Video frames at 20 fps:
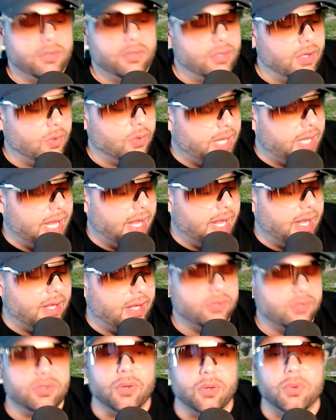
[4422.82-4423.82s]
Okay,
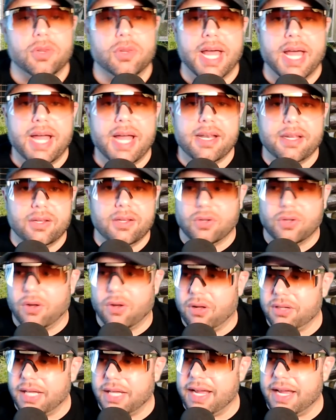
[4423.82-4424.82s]
so that is
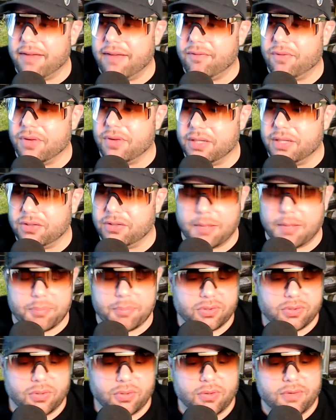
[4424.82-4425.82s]
all I have for this
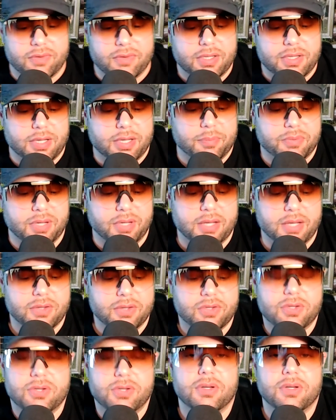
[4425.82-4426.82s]
episode of the Tip
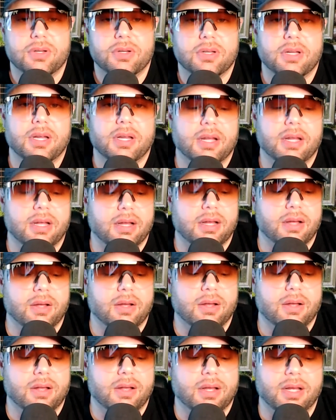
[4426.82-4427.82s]
Touch.
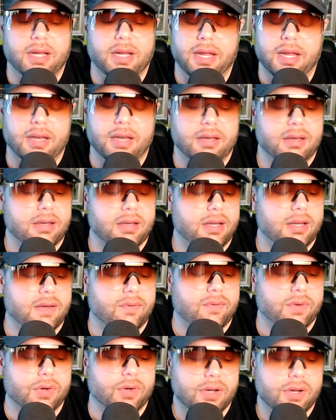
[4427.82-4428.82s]
Again,
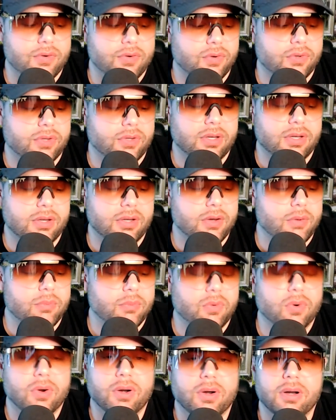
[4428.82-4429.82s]
if you're interested to know
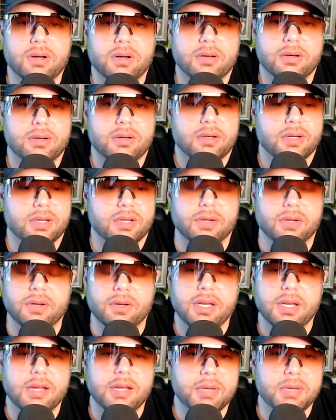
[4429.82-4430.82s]
more, you
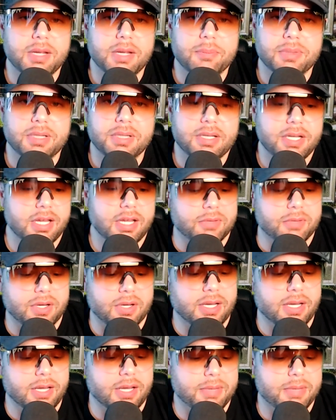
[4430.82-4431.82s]
can hit me up on the DM. You
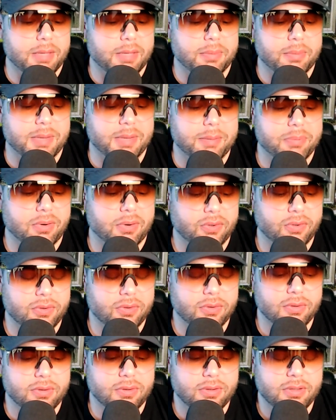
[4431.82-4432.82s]
can hit me up on my
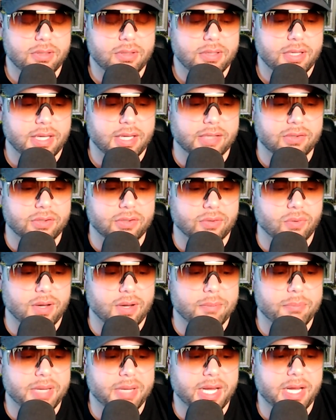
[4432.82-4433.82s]
personal
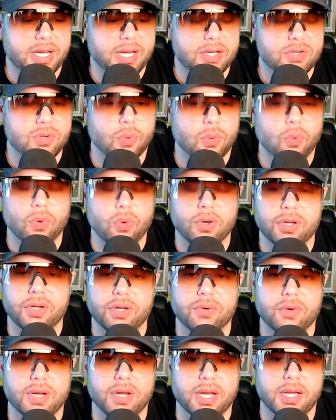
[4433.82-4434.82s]
Instagram page, or you
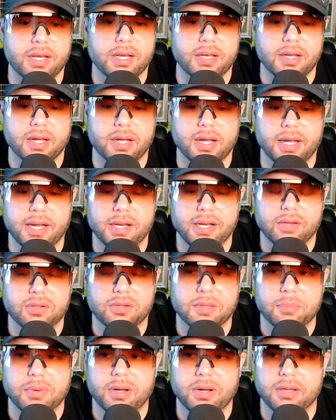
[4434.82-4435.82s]
can hit us
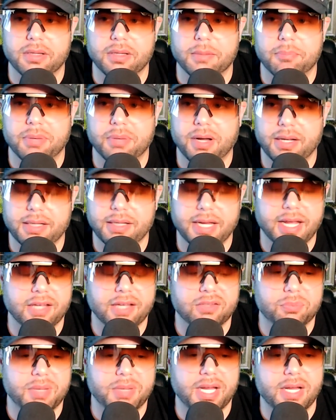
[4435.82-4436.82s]
up on the
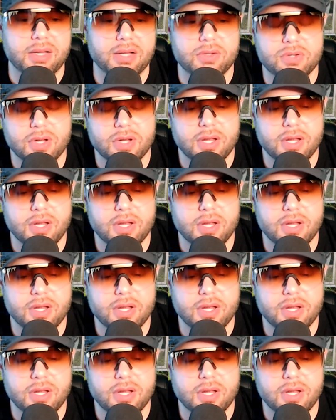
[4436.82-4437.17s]
podcast page.